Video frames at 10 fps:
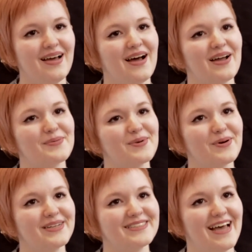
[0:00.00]
I'm
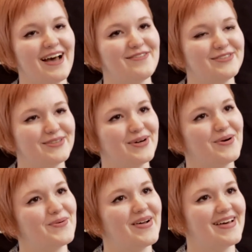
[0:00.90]
going to have to
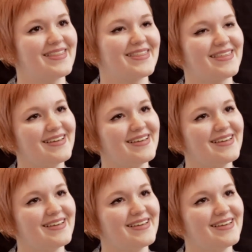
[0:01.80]
go with,